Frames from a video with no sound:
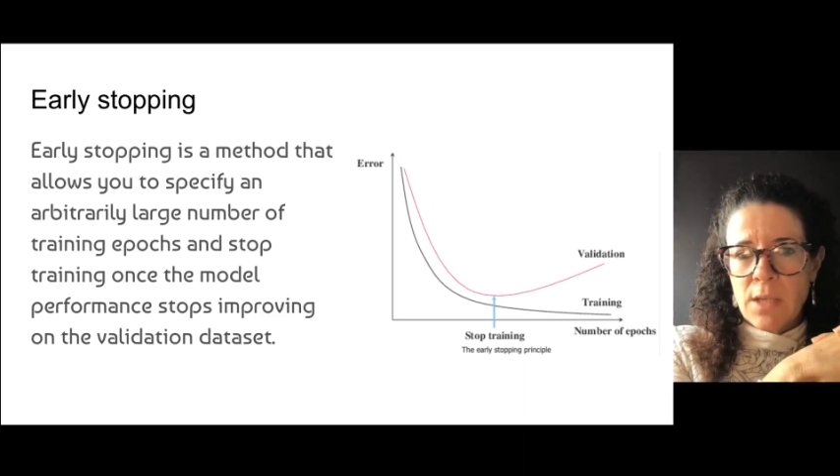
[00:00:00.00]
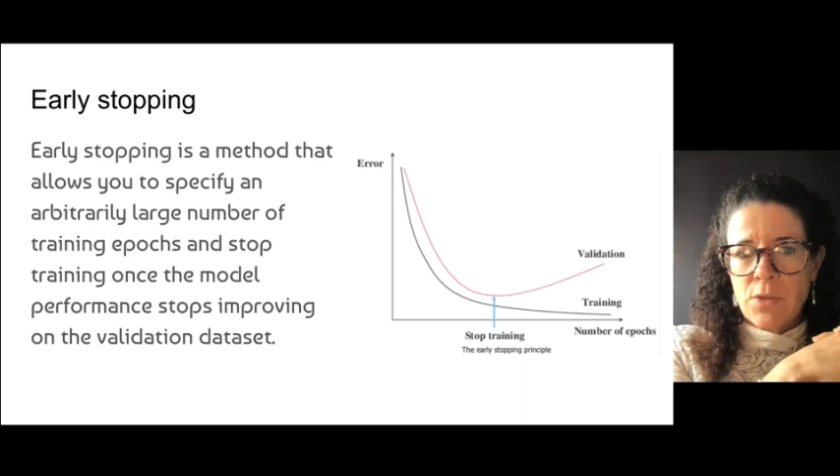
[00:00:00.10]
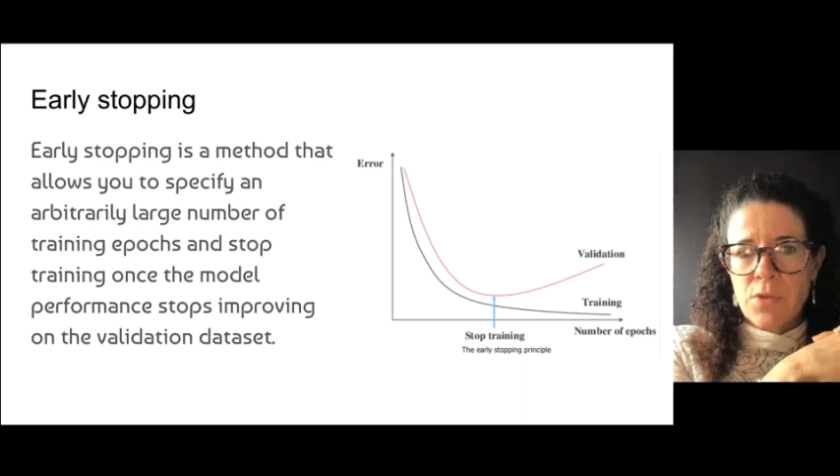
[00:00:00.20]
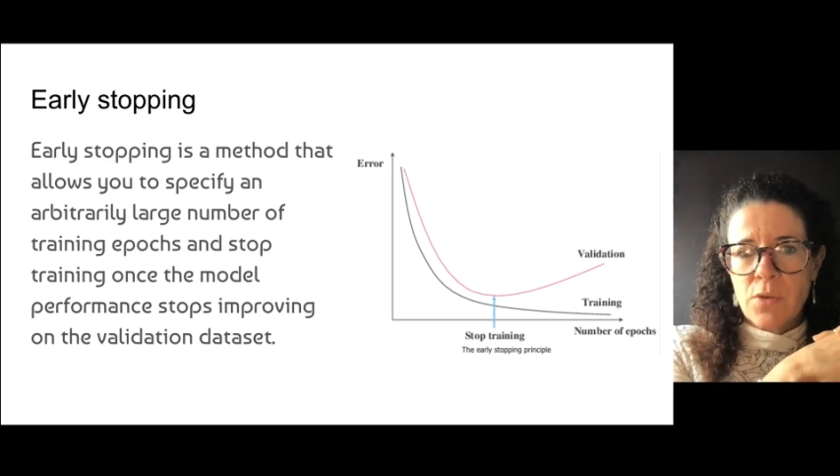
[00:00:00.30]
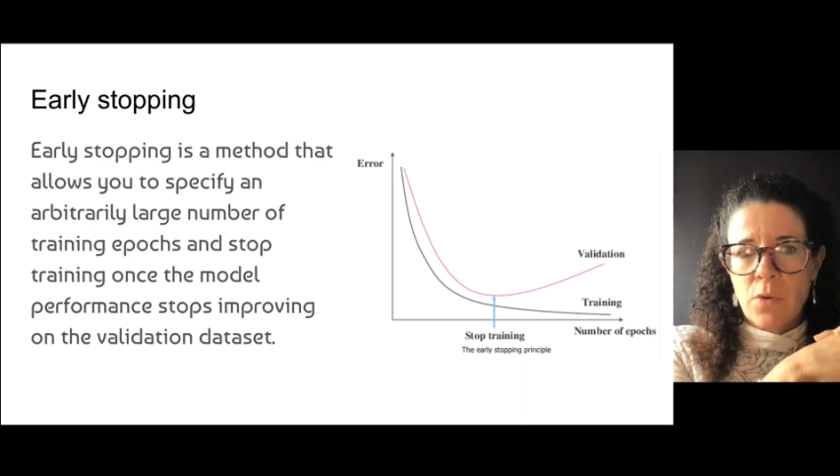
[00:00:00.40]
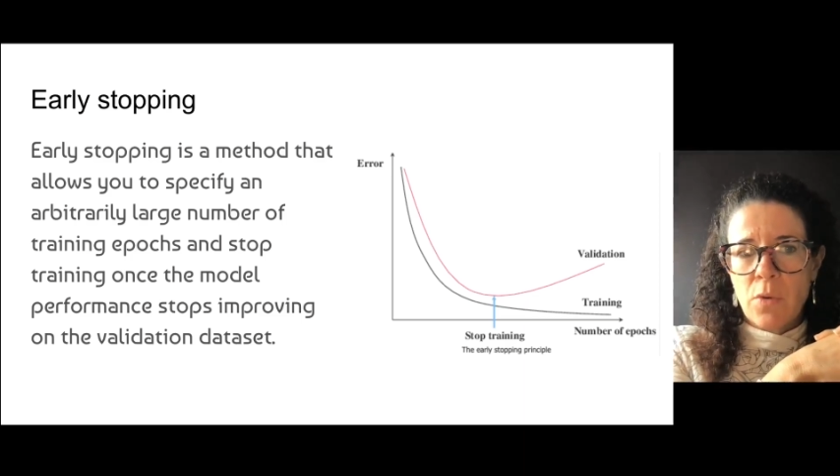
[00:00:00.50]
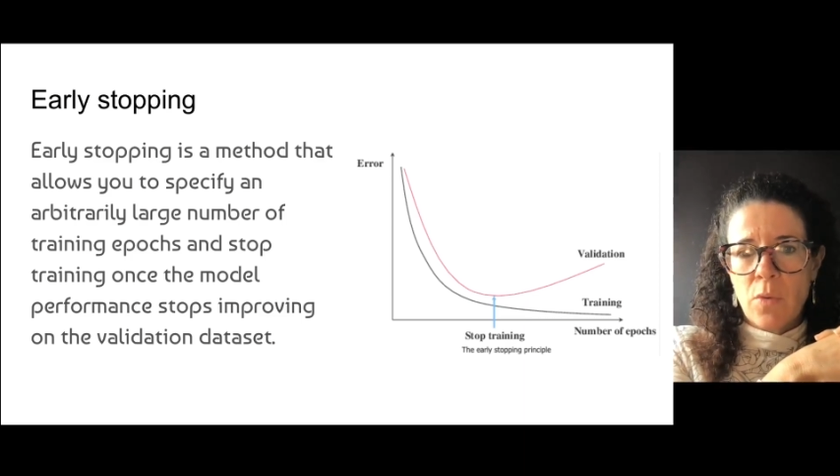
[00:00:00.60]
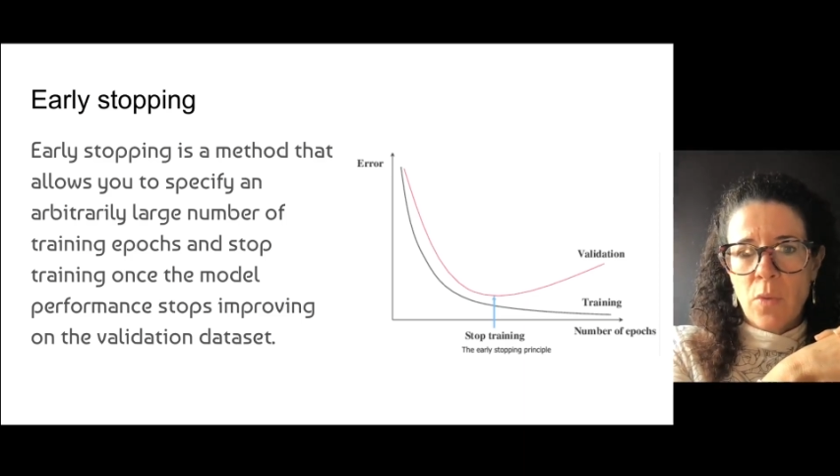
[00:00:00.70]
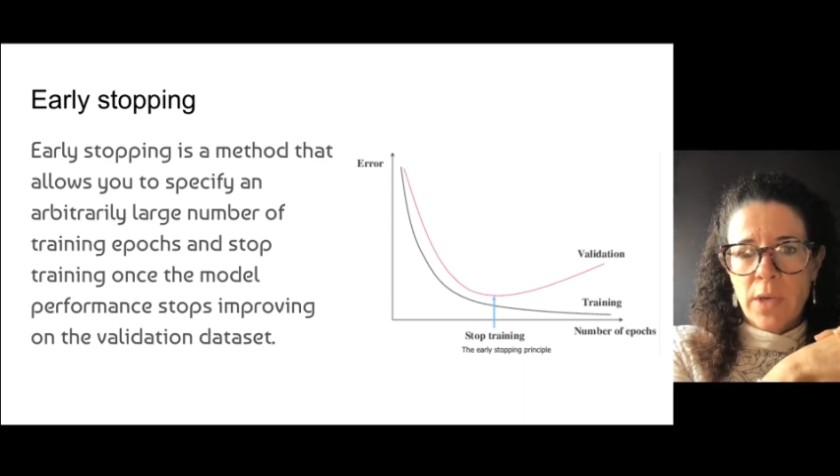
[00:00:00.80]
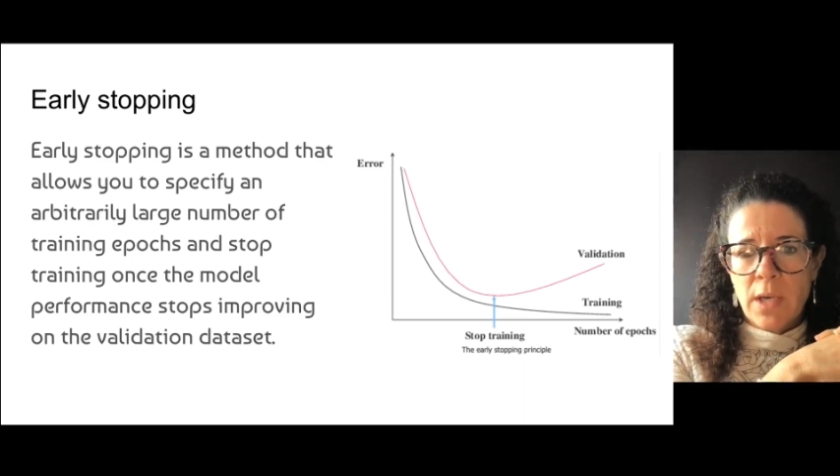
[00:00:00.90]
So
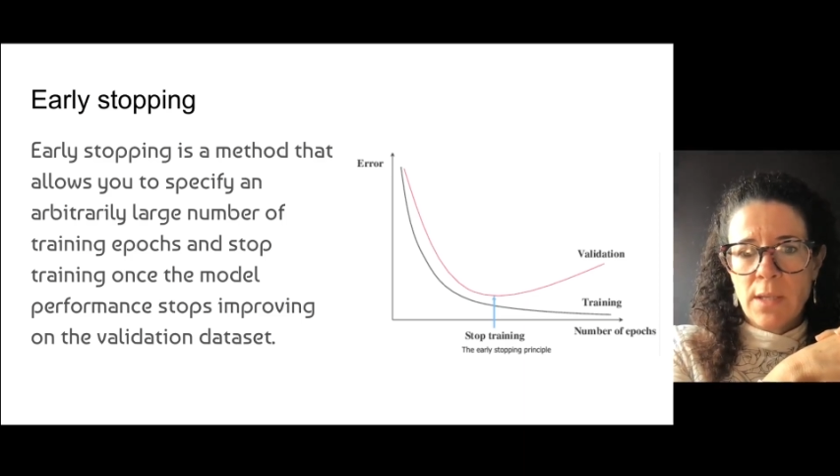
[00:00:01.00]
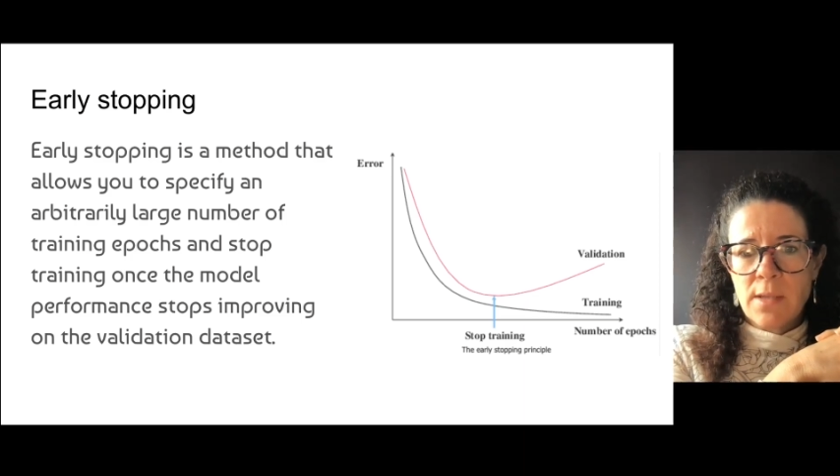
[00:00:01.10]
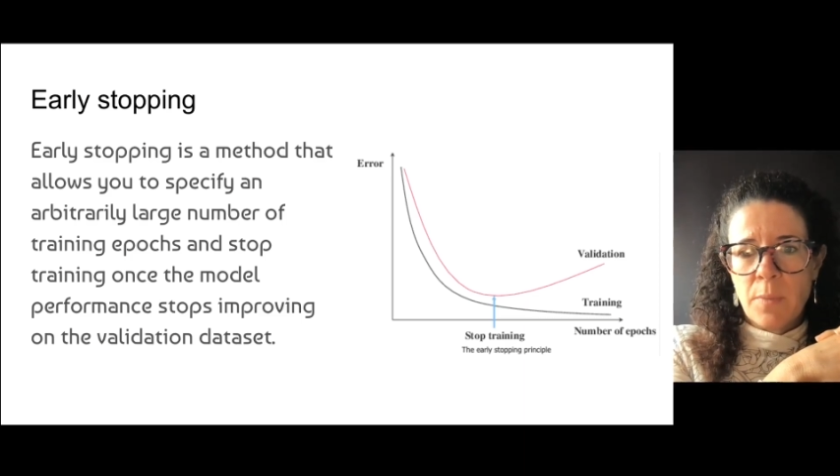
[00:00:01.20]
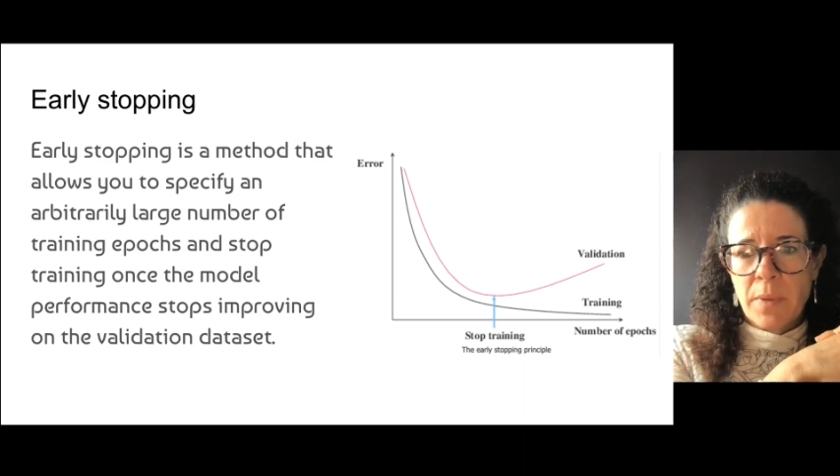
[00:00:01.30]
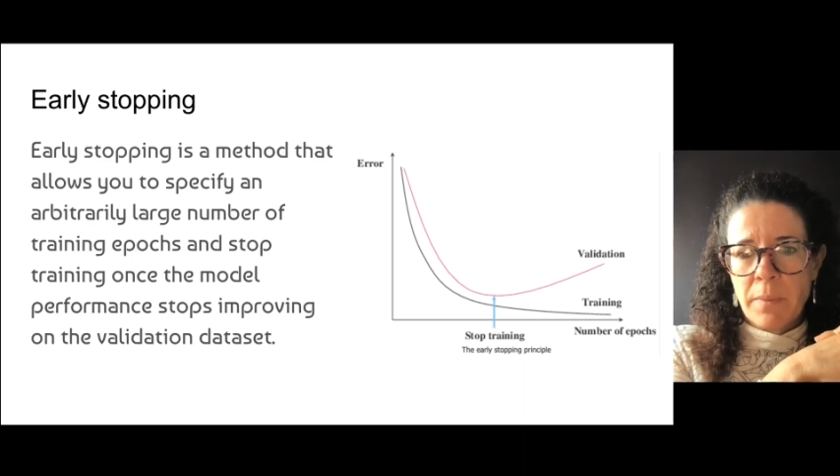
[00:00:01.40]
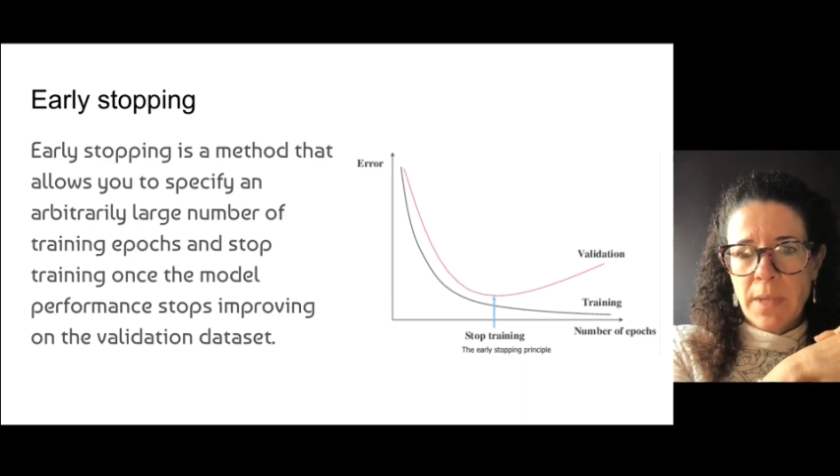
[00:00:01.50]
what early stopping